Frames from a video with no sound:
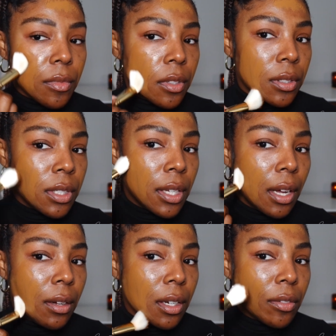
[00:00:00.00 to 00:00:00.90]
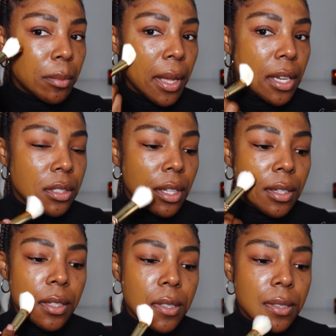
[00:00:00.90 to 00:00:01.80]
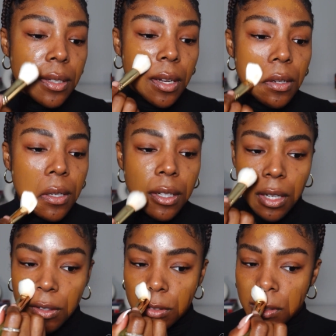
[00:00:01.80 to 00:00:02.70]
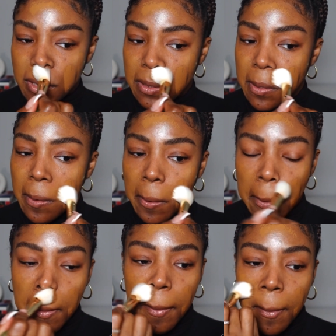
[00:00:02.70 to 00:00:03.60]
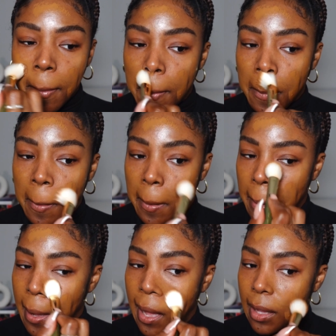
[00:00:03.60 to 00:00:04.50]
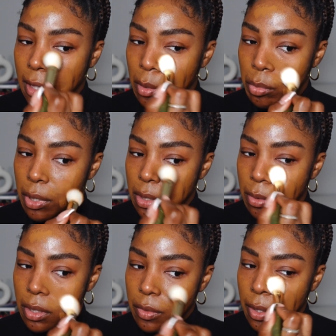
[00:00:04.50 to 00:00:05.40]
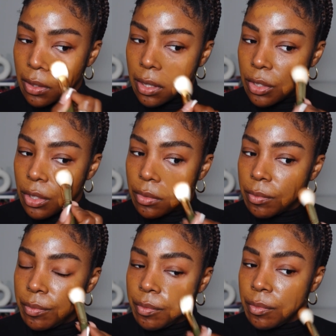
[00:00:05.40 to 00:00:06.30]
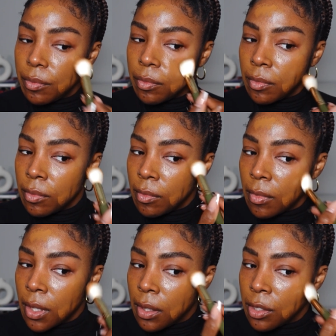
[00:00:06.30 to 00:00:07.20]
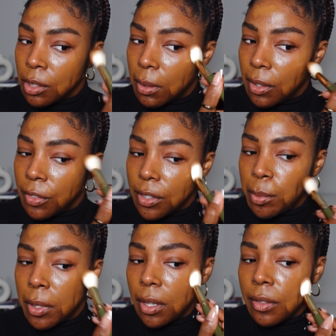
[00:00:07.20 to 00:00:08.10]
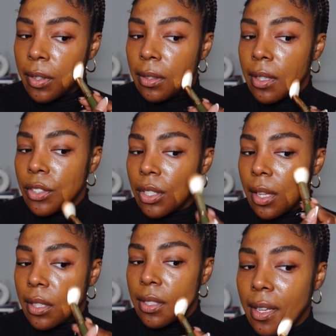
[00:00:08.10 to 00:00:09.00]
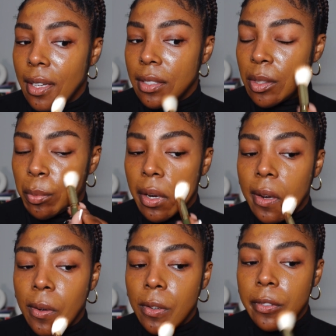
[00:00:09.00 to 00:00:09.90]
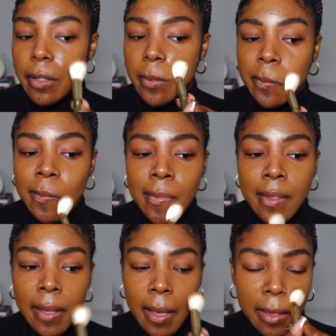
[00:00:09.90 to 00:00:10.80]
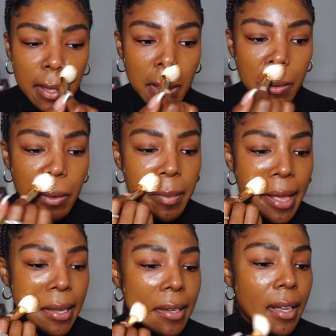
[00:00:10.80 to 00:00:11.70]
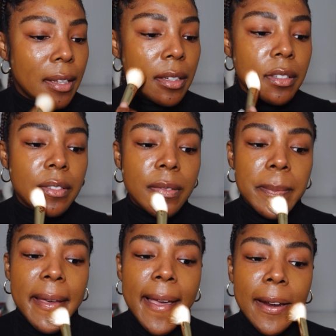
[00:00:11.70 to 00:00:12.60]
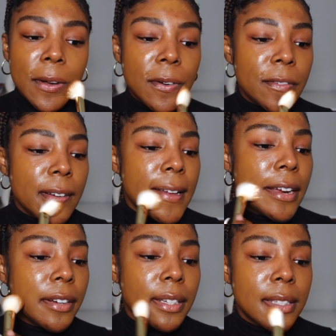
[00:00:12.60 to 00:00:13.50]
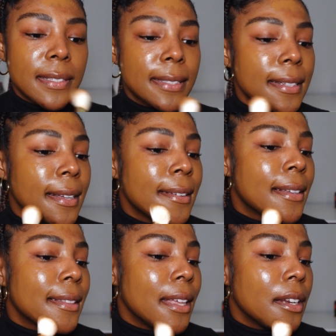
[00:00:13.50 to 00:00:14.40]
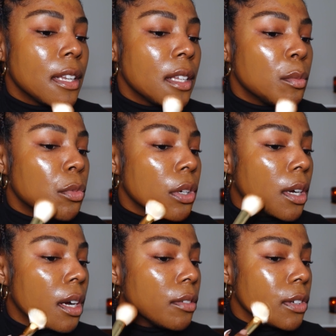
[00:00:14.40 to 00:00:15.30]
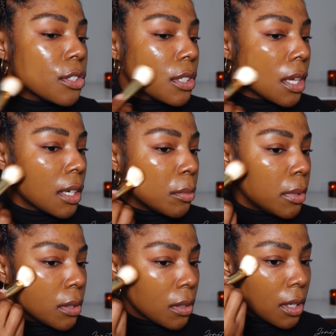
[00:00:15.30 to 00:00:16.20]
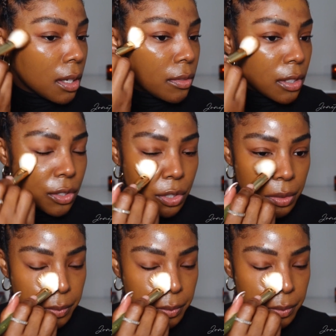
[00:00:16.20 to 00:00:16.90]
You see how good of a match that is and how good it covers? Highly impressed with this foundation. So when I first put on the foundation, I like to of spread it over, and then I'll go back and kind of pat over areas that need more coverage to kind of build the coverage.